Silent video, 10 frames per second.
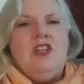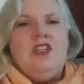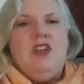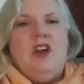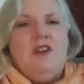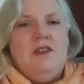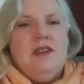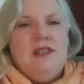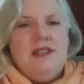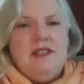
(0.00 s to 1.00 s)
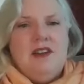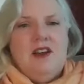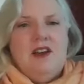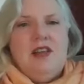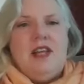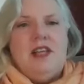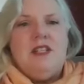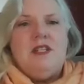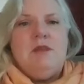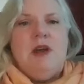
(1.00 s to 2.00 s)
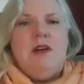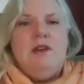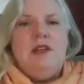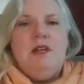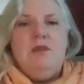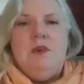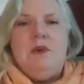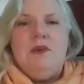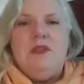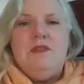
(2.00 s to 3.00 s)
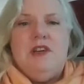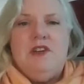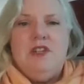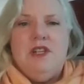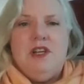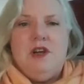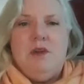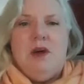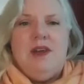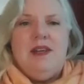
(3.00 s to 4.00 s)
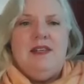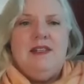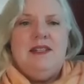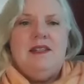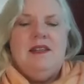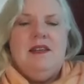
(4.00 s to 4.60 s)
Chakras are like spiraling pools of energy in our bodies.